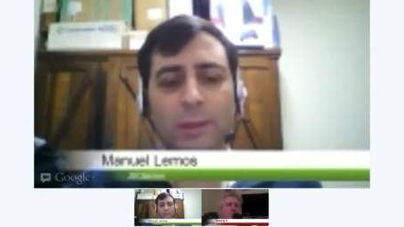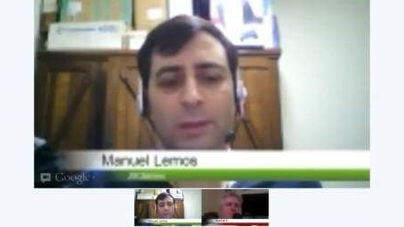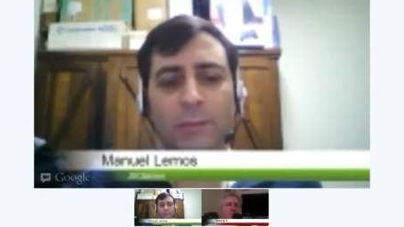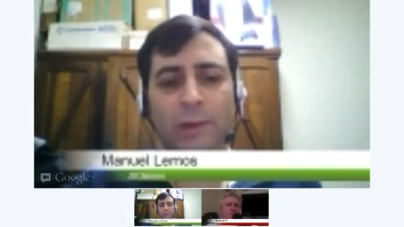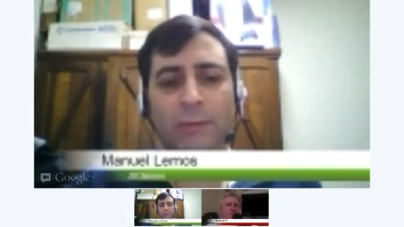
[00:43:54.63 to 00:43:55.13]

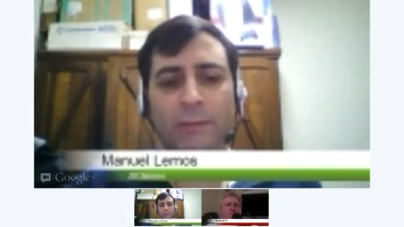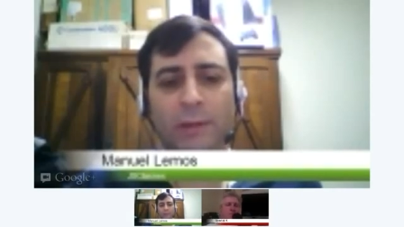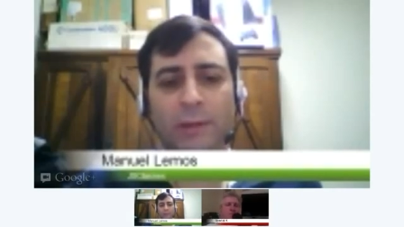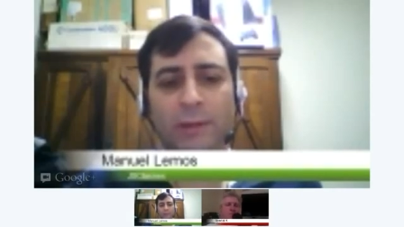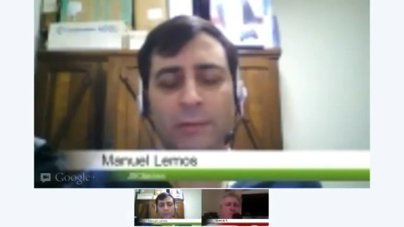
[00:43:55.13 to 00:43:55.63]
one of
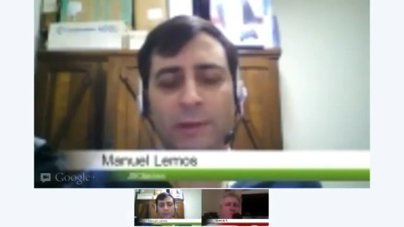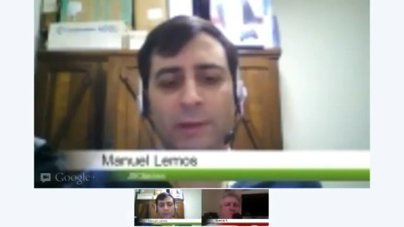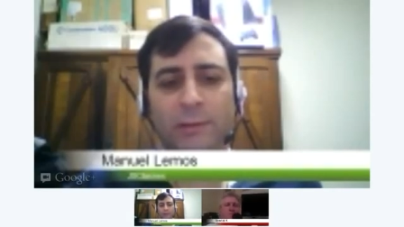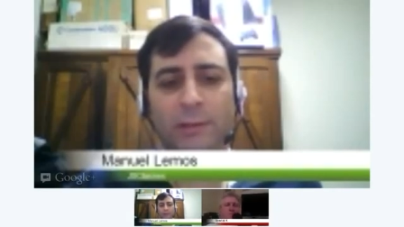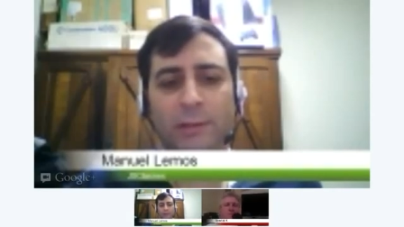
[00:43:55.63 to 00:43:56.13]
the
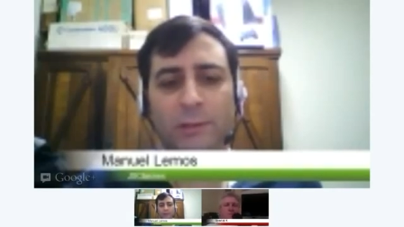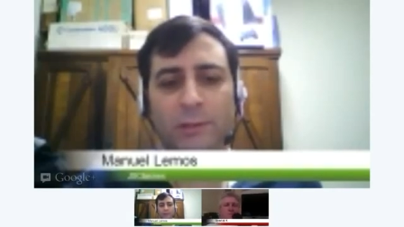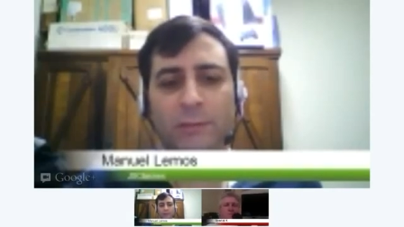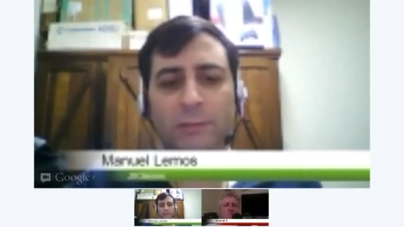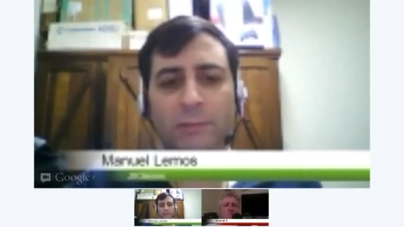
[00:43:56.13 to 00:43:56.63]
final sections
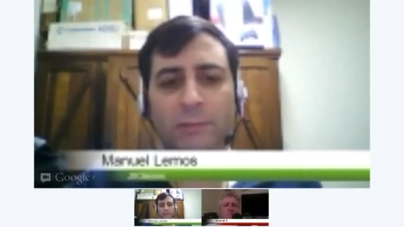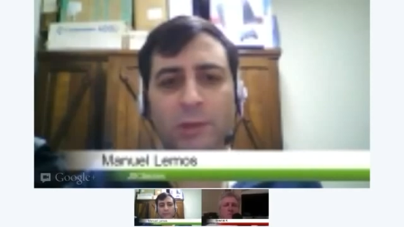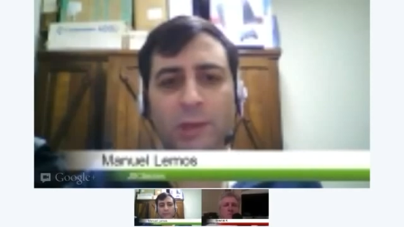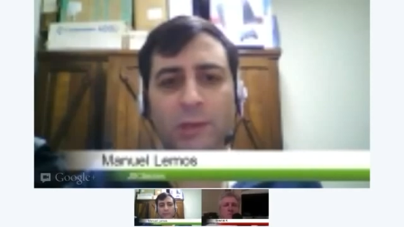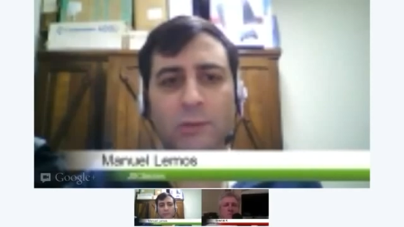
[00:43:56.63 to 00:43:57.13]
of the
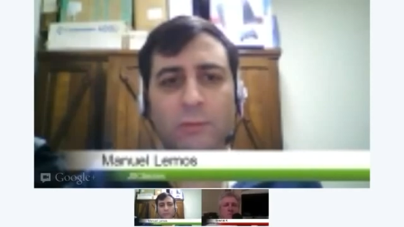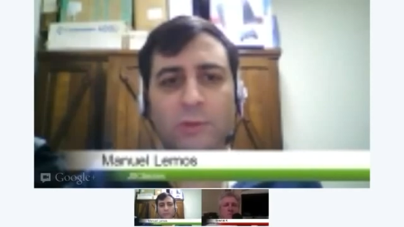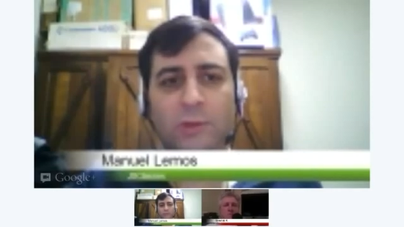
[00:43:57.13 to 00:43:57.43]
podcast,